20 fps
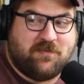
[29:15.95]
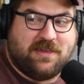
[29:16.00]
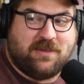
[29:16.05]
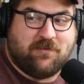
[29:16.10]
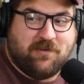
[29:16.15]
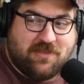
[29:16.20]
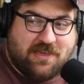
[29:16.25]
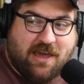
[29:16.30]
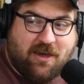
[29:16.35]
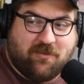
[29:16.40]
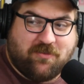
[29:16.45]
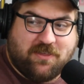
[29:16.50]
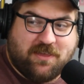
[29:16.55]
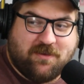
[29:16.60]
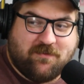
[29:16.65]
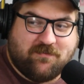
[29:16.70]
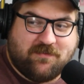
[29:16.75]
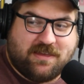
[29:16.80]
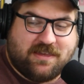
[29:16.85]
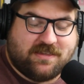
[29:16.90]
be without
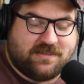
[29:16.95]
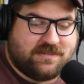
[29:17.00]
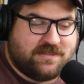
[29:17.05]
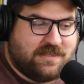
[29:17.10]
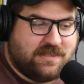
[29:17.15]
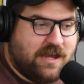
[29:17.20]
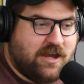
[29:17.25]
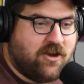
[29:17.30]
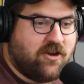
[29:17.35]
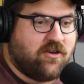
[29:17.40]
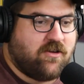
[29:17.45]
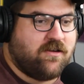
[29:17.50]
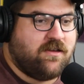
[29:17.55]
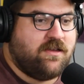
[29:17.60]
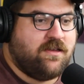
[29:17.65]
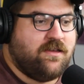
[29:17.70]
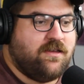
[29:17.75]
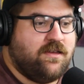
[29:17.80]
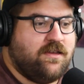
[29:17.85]
them because they're